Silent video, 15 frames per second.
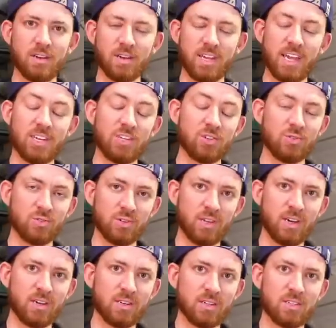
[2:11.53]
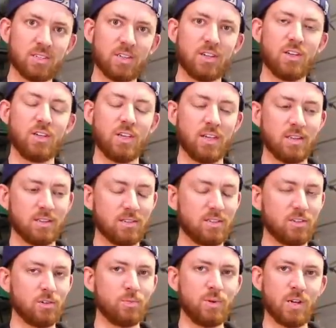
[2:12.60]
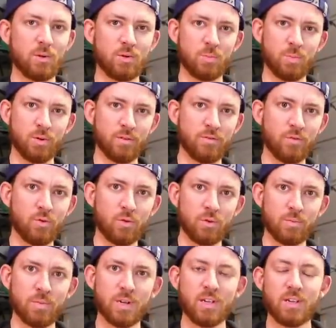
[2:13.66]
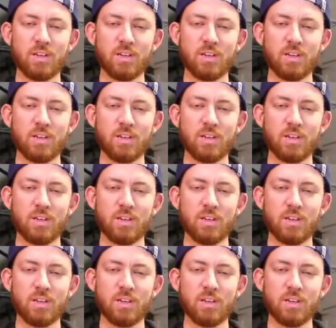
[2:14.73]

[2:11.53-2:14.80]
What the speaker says: occasional dunks and still be able to perform,